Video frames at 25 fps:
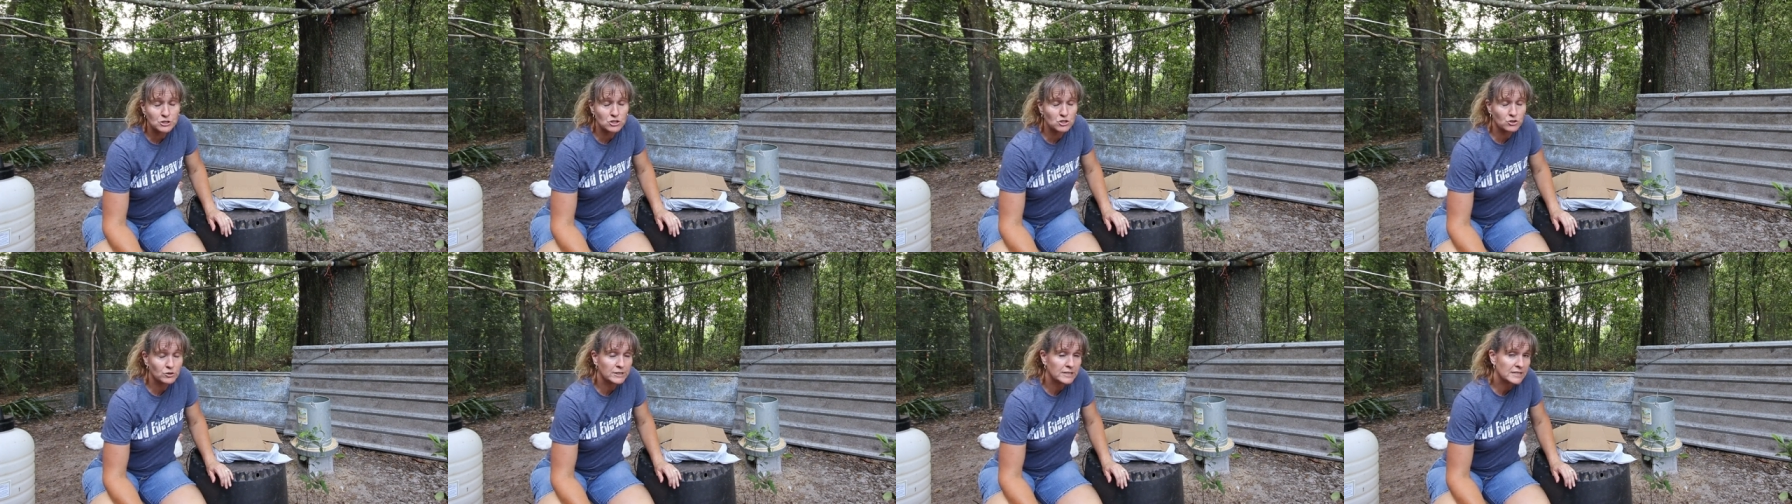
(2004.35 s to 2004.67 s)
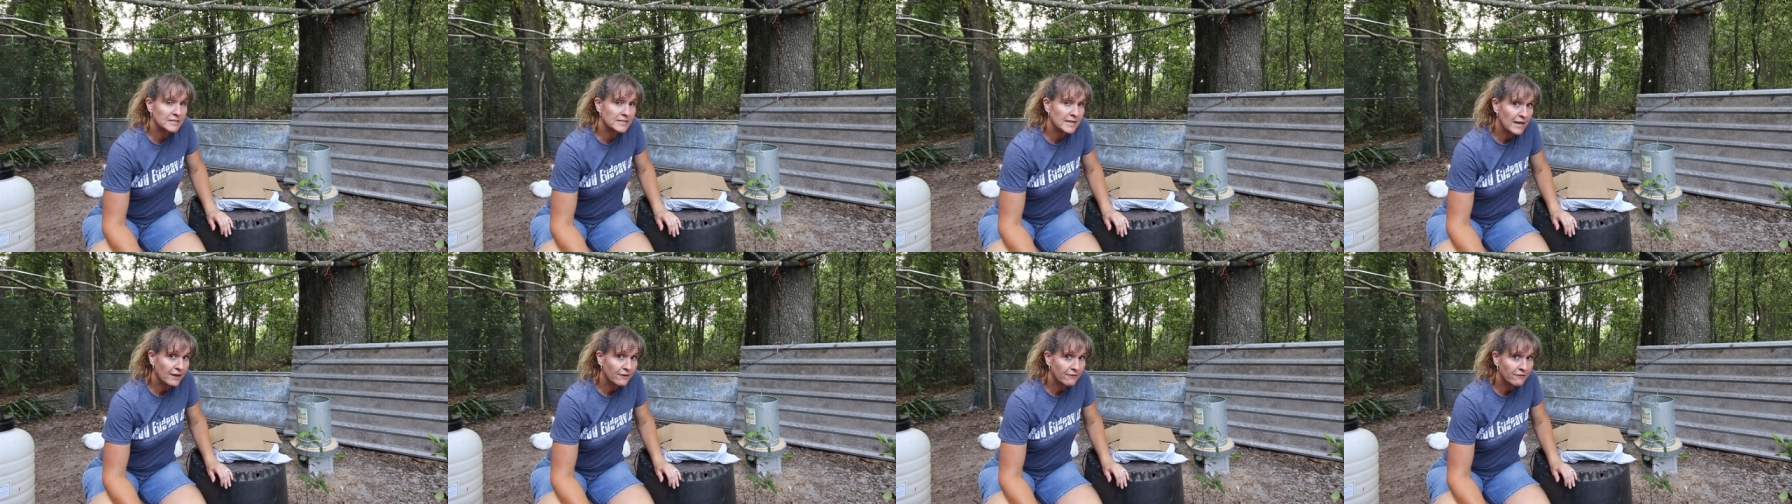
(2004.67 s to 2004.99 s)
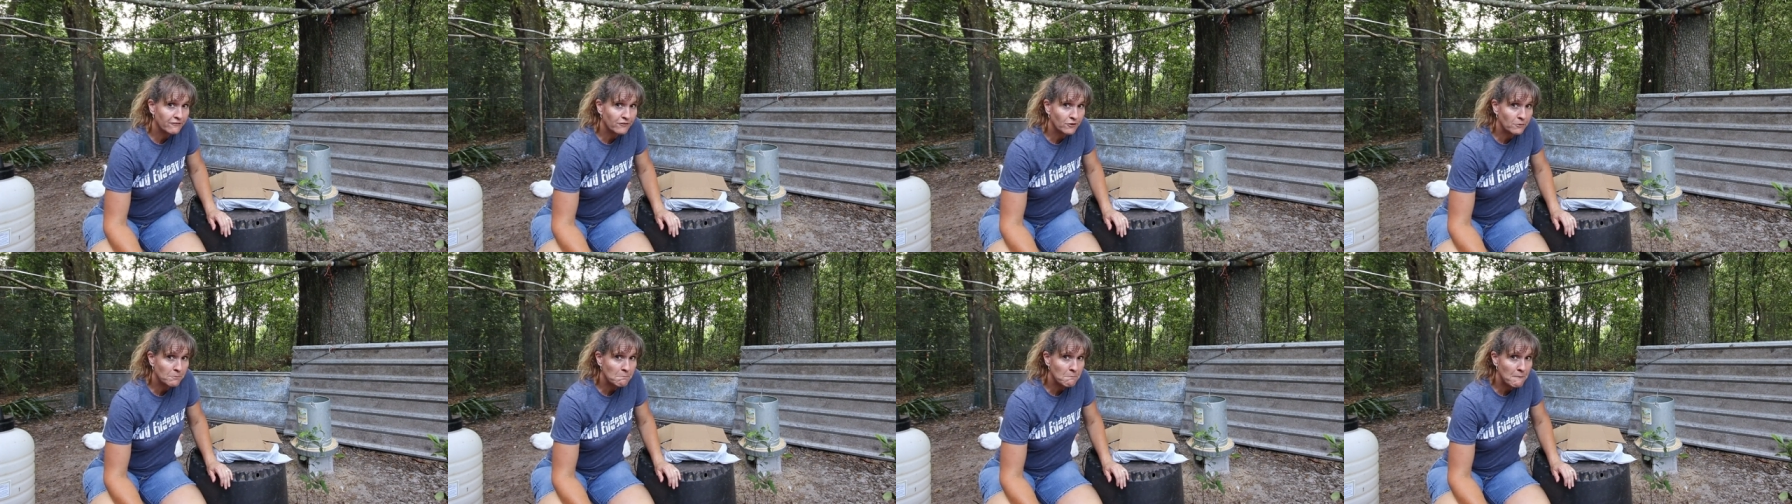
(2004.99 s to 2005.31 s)
butchering day
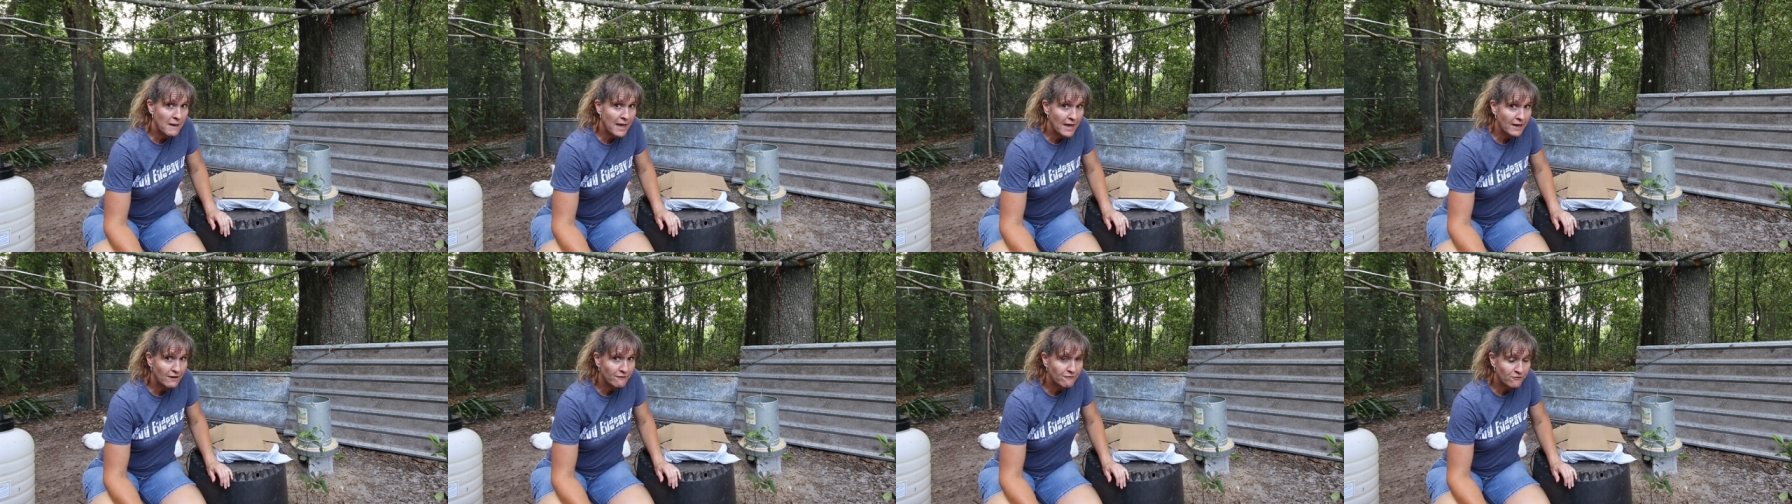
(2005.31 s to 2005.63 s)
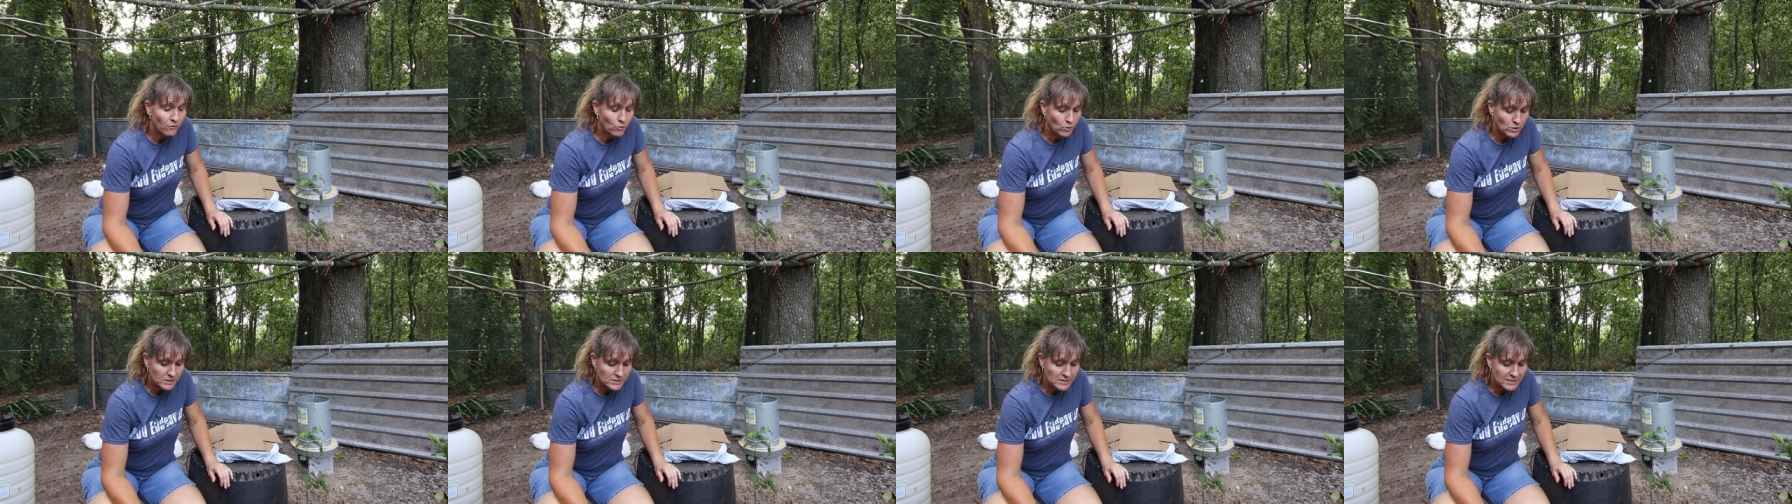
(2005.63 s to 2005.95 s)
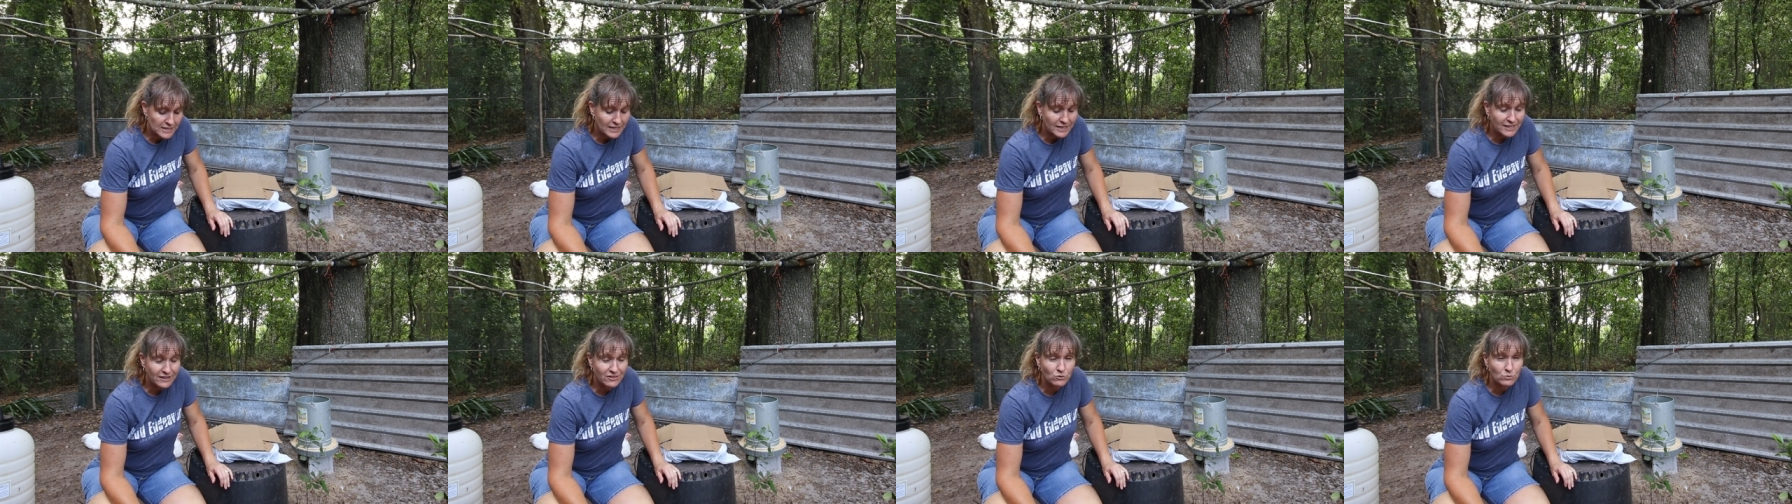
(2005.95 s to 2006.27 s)
for May
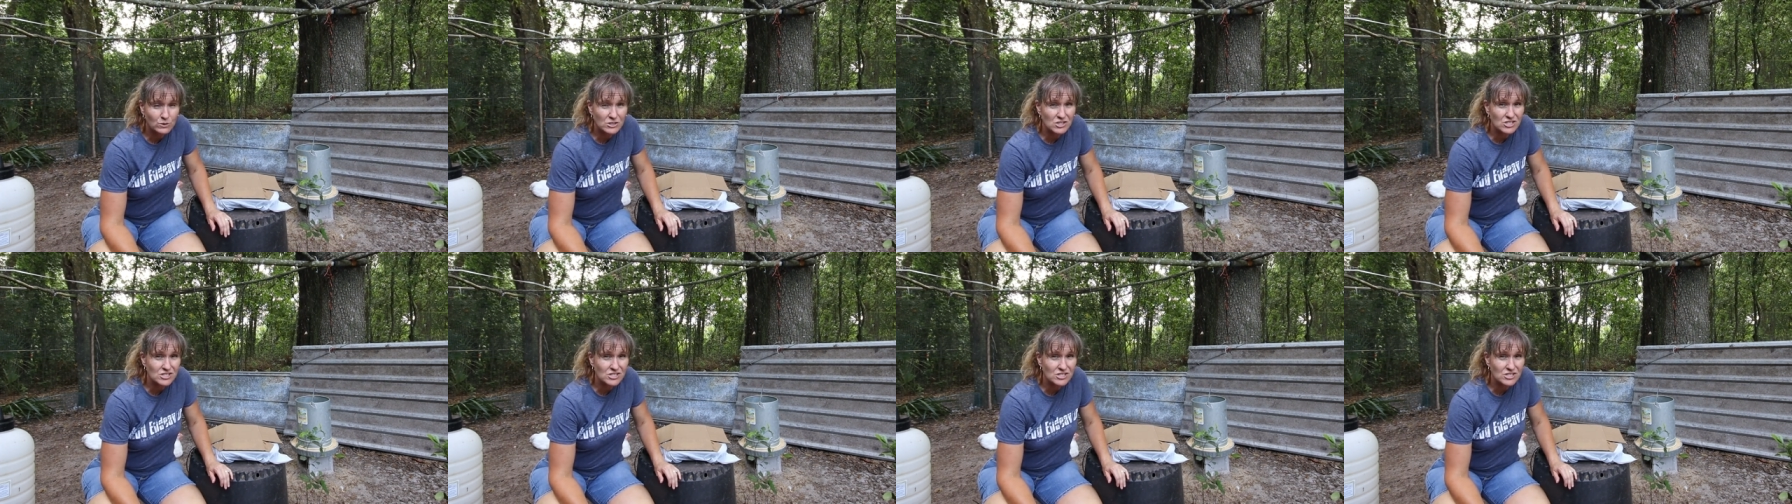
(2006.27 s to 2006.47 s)
14th,